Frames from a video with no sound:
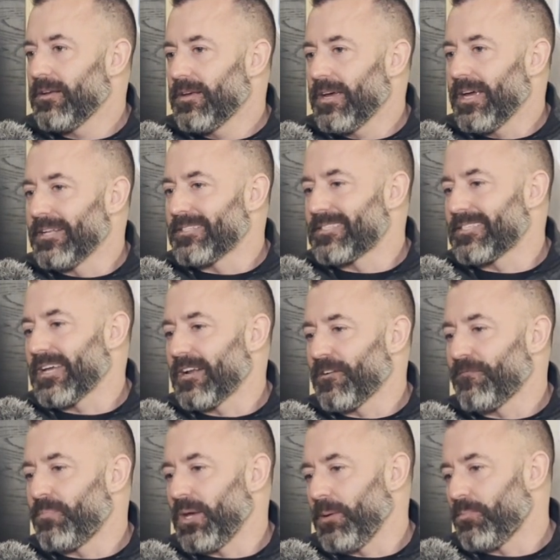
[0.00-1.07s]
instead
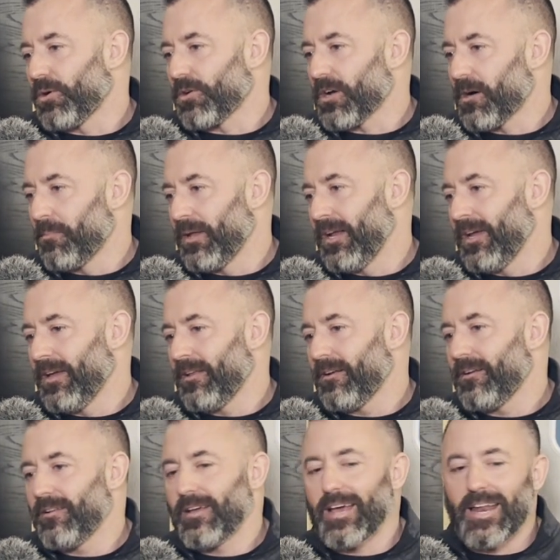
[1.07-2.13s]
of people coming in
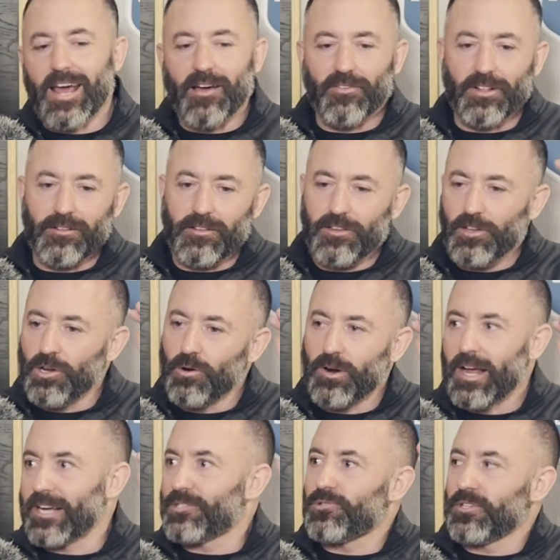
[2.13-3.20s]
and having, an
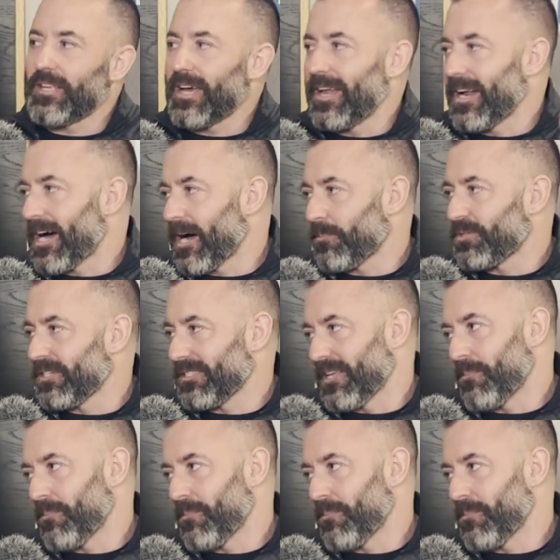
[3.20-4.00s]
extra 10 options that